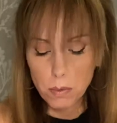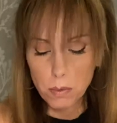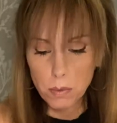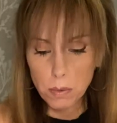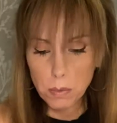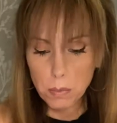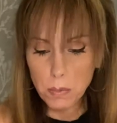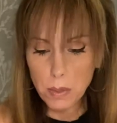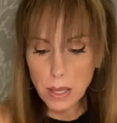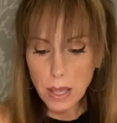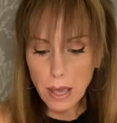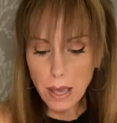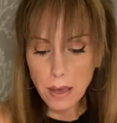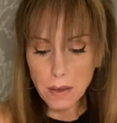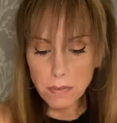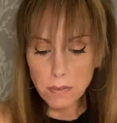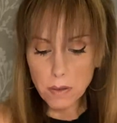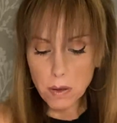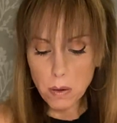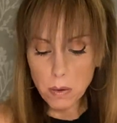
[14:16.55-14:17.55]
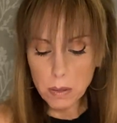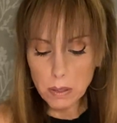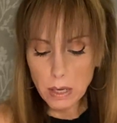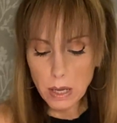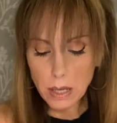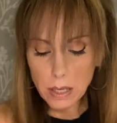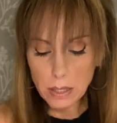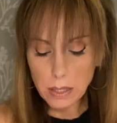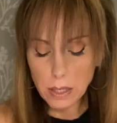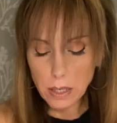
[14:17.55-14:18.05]
what we have going
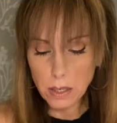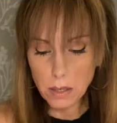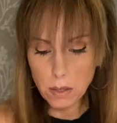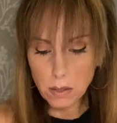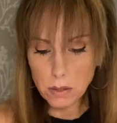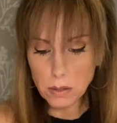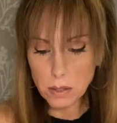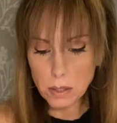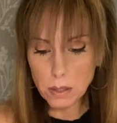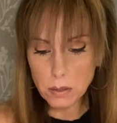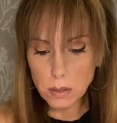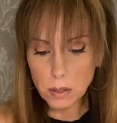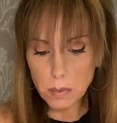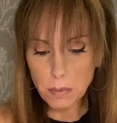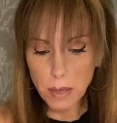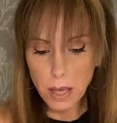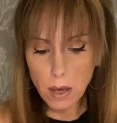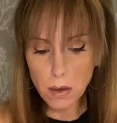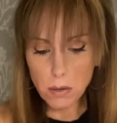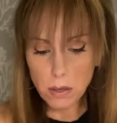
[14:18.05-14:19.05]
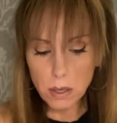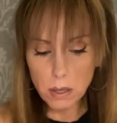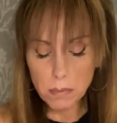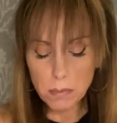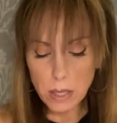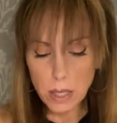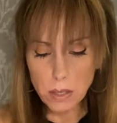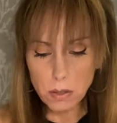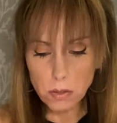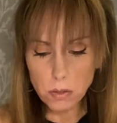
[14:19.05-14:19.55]
on here. Let's get some
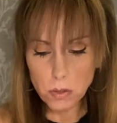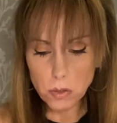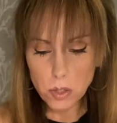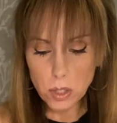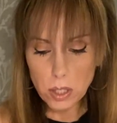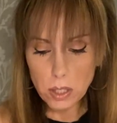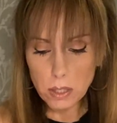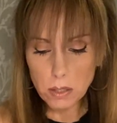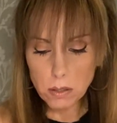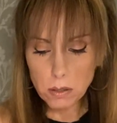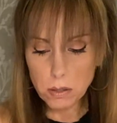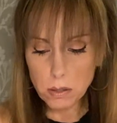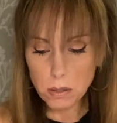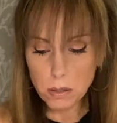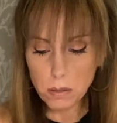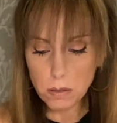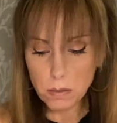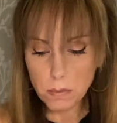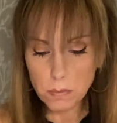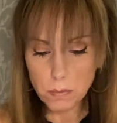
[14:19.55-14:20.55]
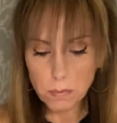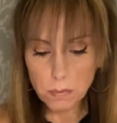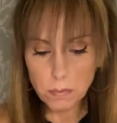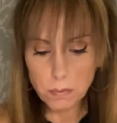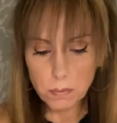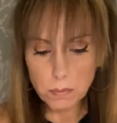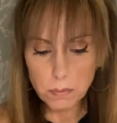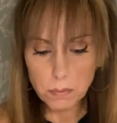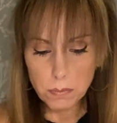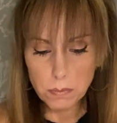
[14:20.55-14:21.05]
outcome energies
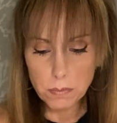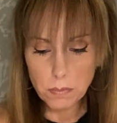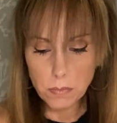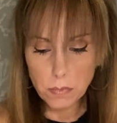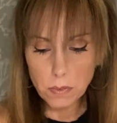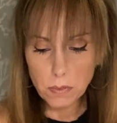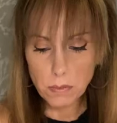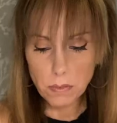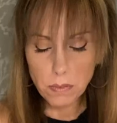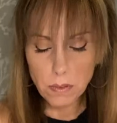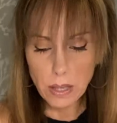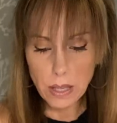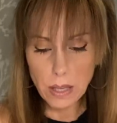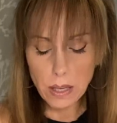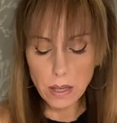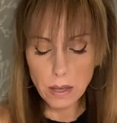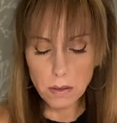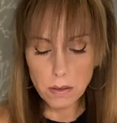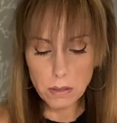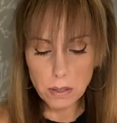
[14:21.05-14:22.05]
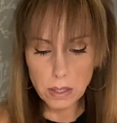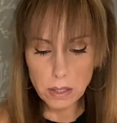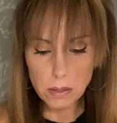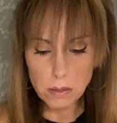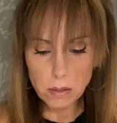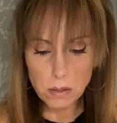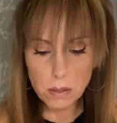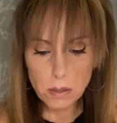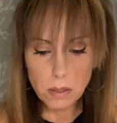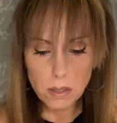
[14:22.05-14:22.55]
for
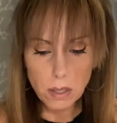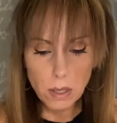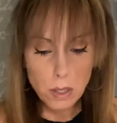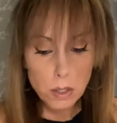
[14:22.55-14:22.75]
Aries.